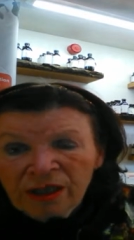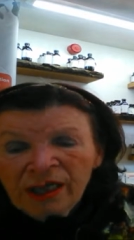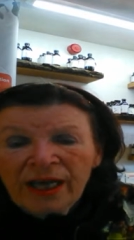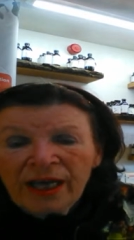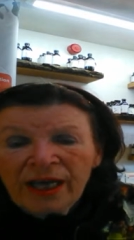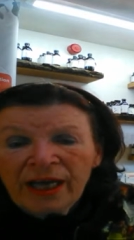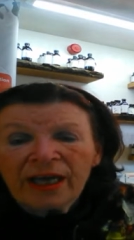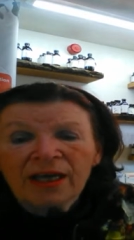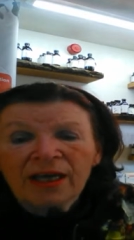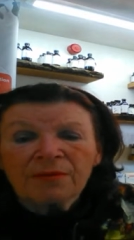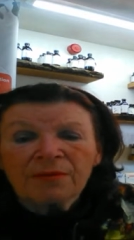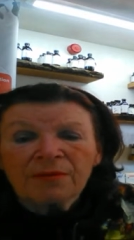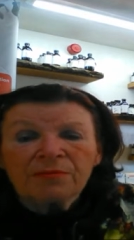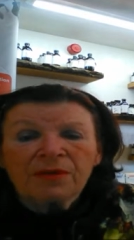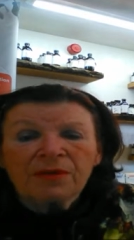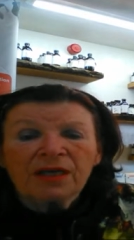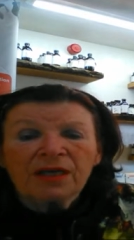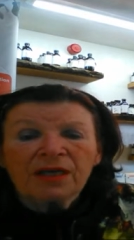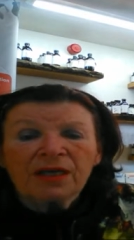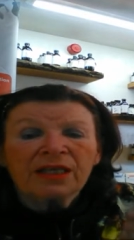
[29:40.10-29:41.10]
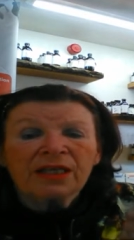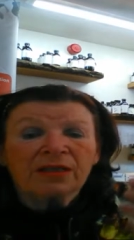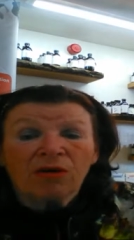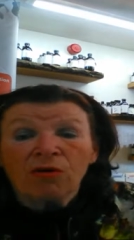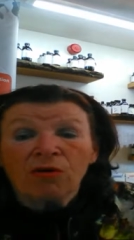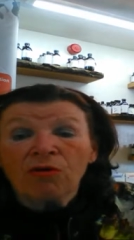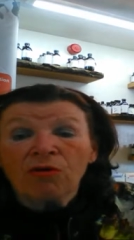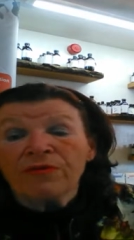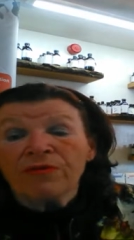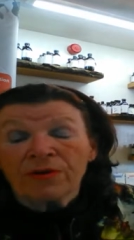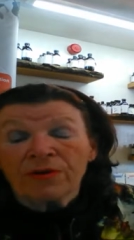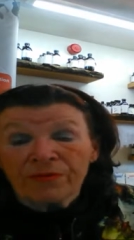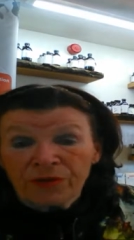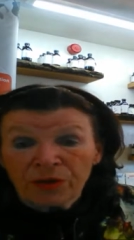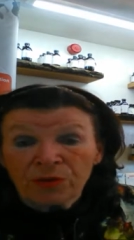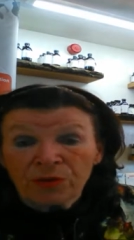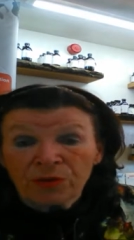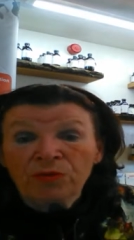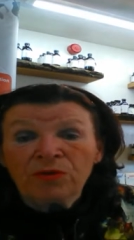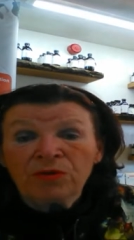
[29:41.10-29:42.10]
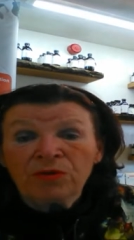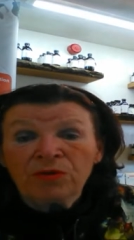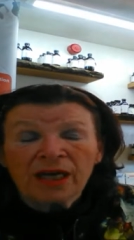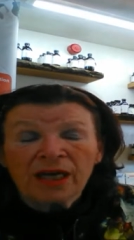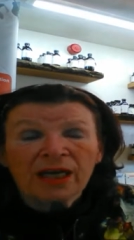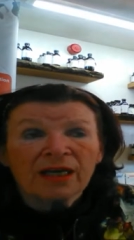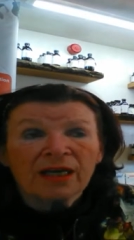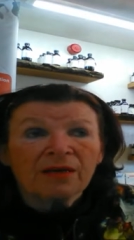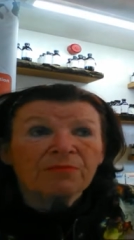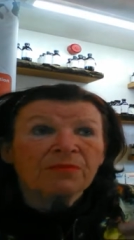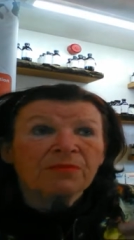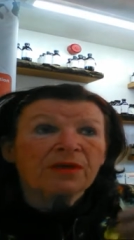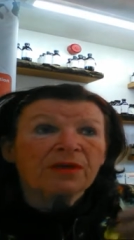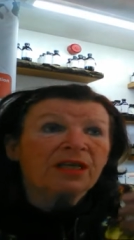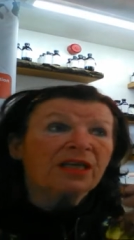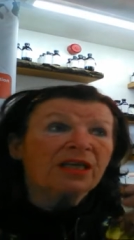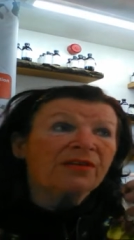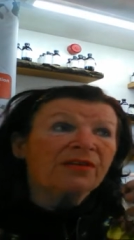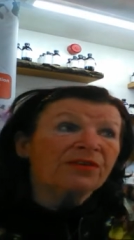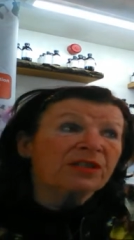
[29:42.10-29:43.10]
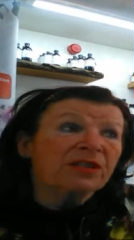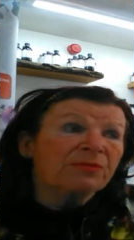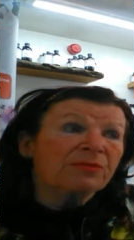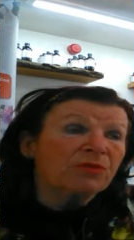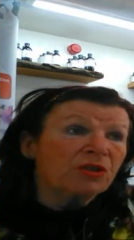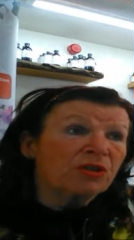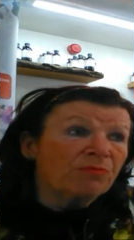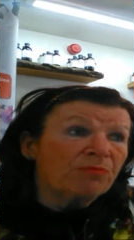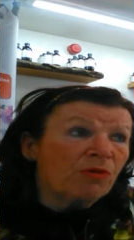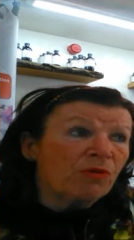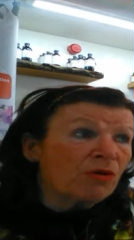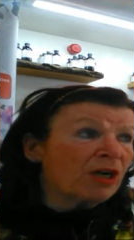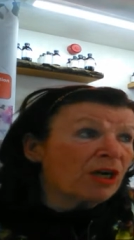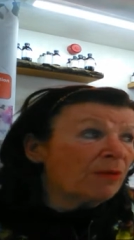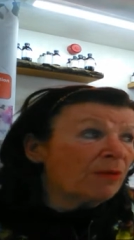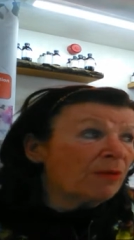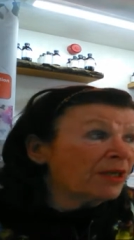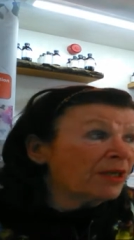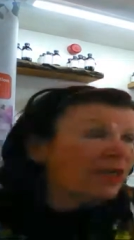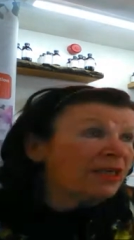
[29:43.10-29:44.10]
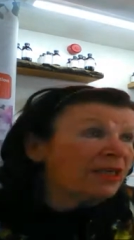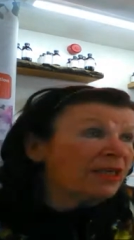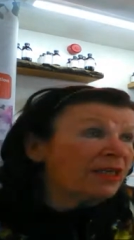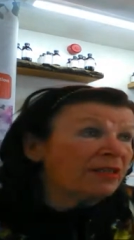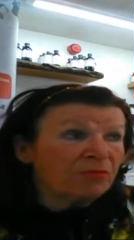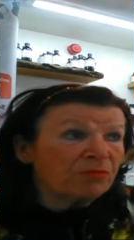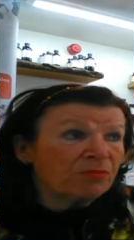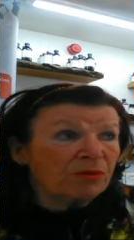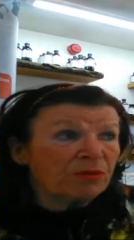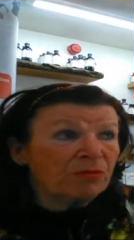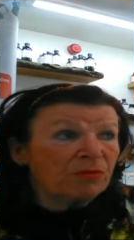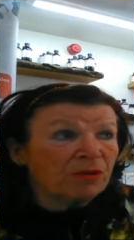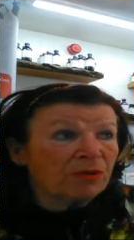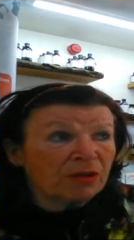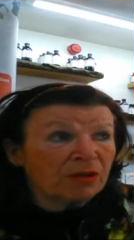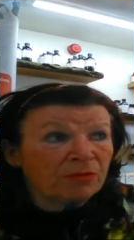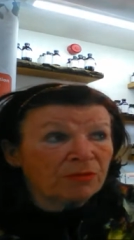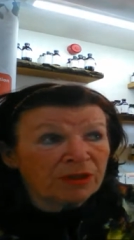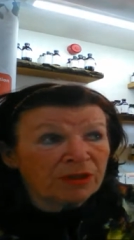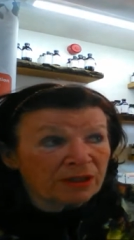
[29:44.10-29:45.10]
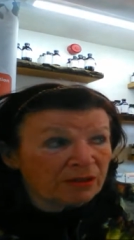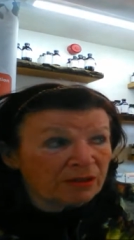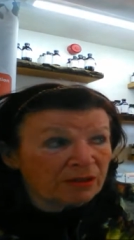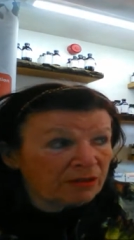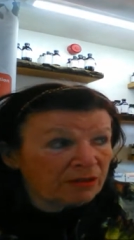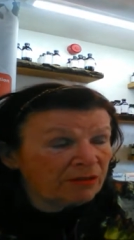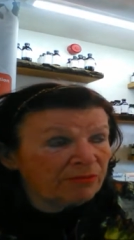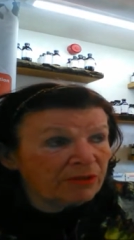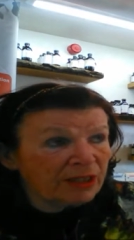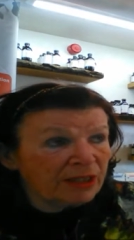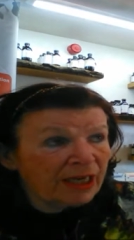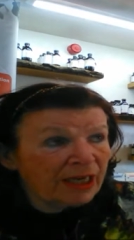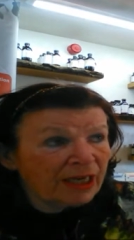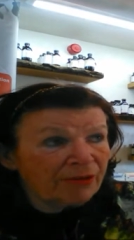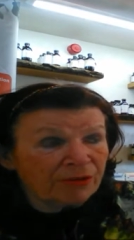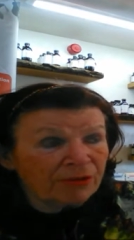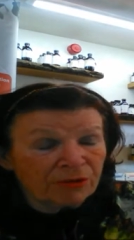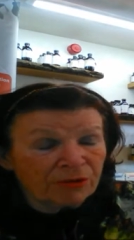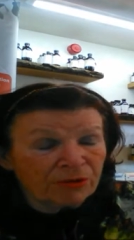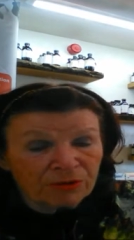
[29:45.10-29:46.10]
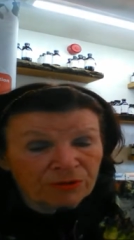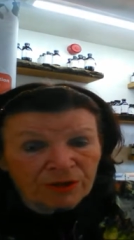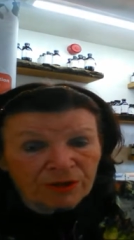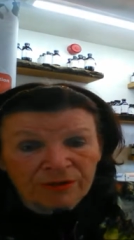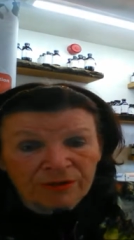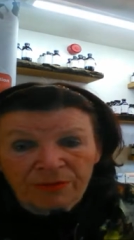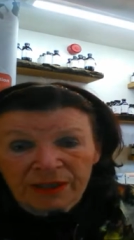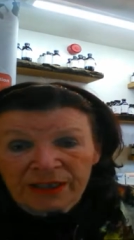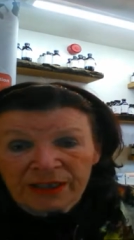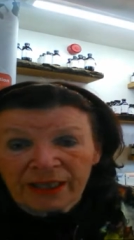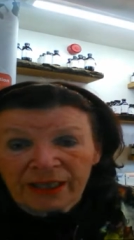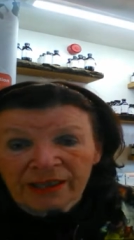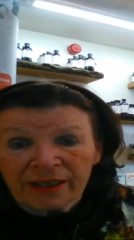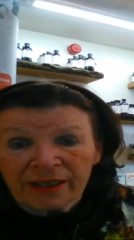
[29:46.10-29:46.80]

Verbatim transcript: um, in an overview. Um, if it's much more complicated, we work with Tara, who's also my technical